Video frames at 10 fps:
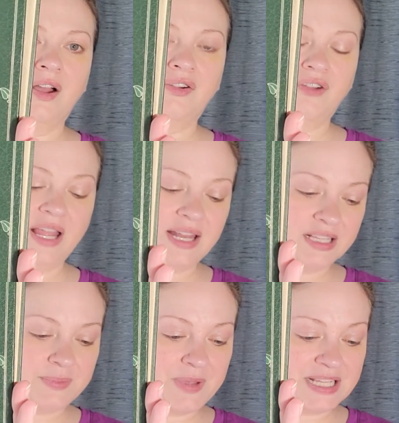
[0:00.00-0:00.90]
Great
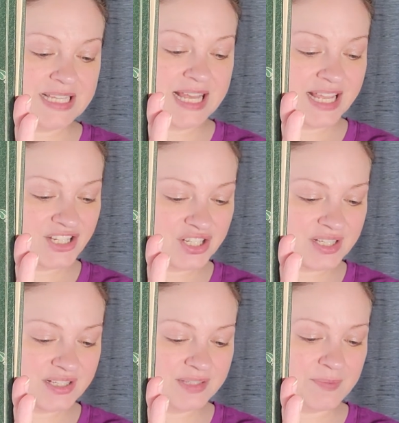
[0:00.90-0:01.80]

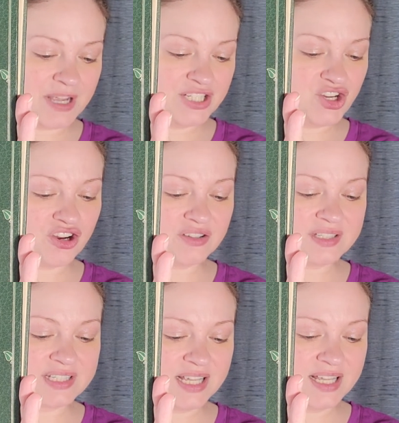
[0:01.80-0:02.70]
Expectations by
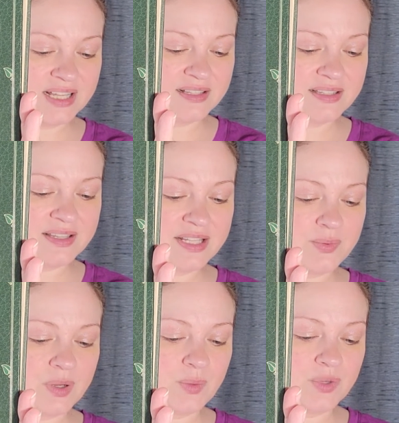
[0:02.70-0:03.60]
Charles Dickens.
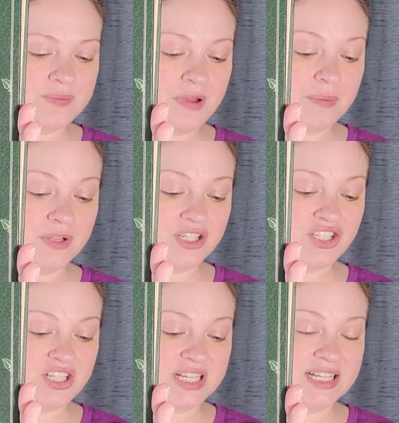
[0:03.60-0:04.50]
This one was
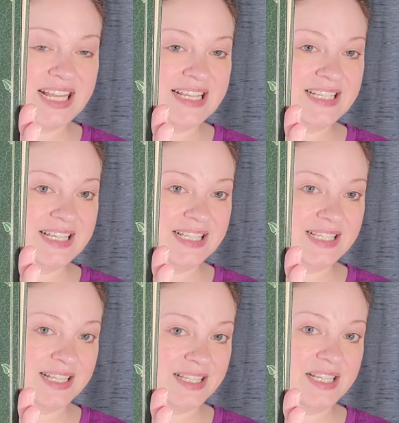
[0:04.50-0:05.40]
published in
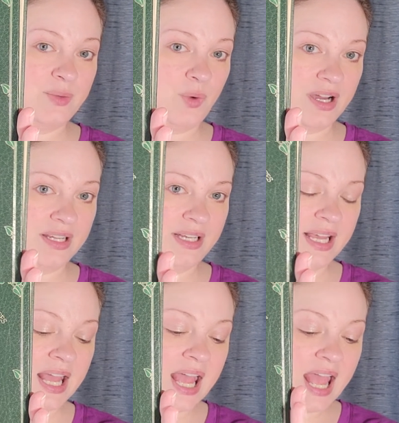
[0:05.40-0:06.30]
1861
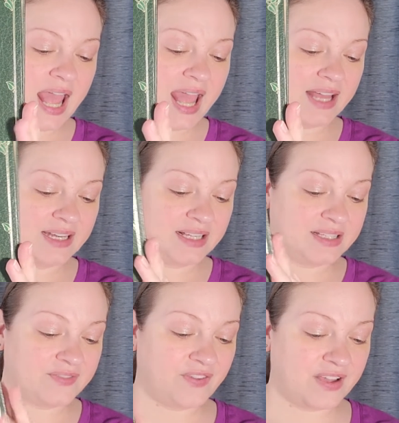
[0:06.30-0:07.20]
and
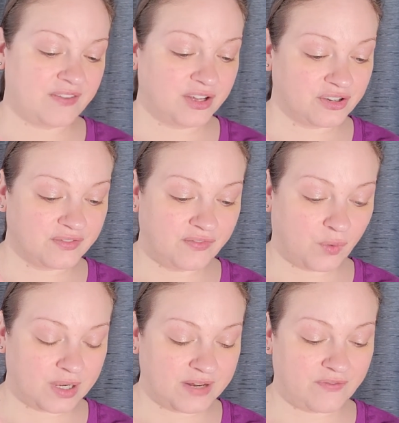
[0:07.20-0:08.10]
it's
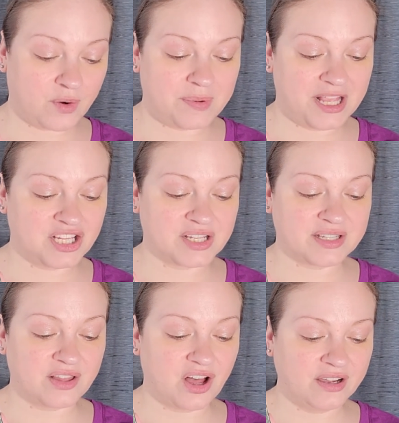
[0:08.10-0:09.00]
544
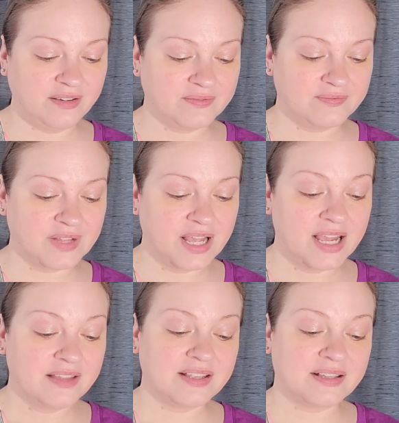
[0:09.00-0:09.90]
pages long.
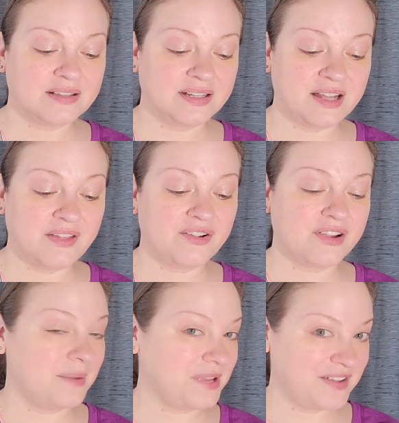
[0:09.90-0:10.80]
This is another
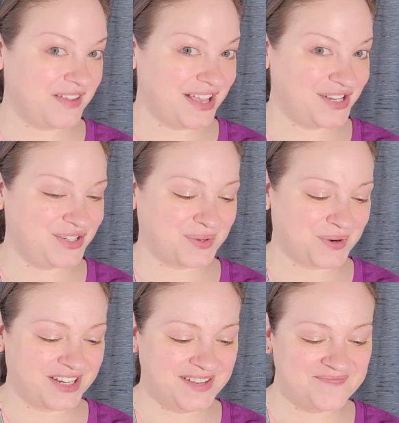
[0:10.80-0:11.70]
coming of age
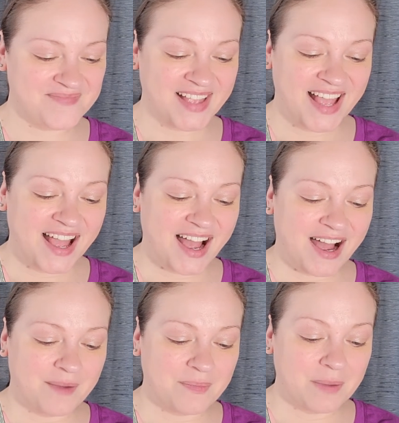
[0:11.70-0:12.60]
story
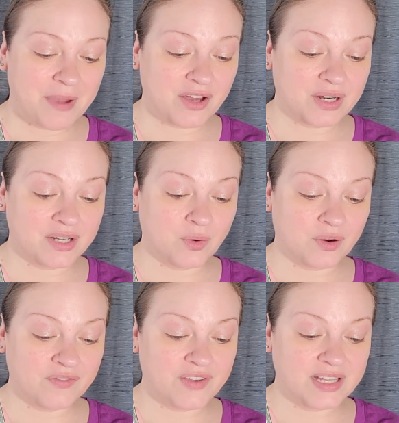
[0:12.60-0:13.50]
um, about an
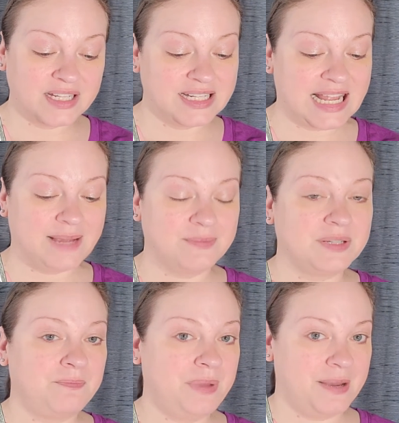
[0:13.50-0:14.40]
orphan named
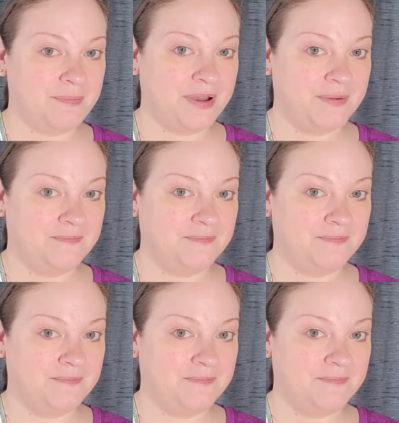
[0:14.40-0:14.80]
Pip.